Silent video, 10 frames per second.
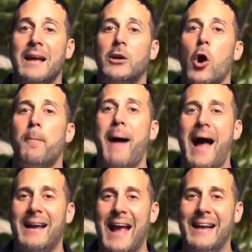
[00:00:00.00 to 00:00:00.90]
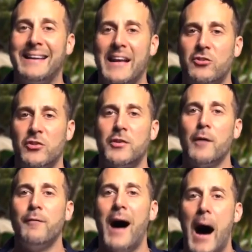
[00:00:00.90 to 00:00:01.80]
Go back and get
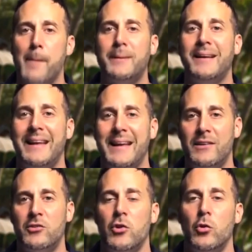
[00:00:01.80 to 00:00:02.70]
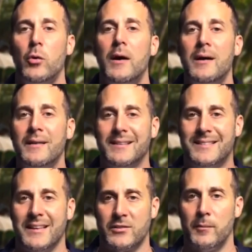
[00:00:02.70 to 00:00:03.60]
yourself opted into the
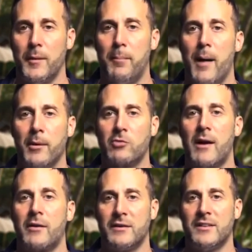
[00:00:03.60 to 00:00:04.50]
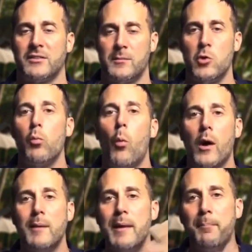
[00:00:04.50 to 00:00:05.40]
system, the public record system. You
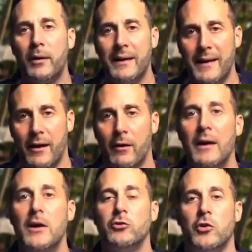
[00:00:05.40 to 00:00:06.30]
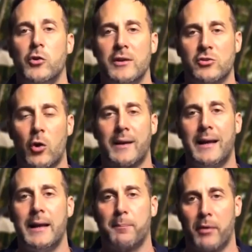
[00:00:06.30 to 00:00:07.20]
want to be put in there so you can start
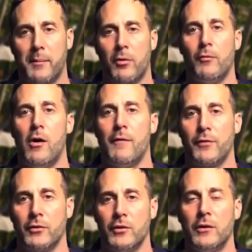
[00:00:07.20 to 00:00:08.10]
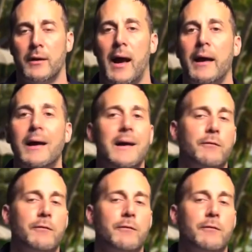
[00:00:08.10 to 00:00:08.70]
getting the pre-approval offers, okay?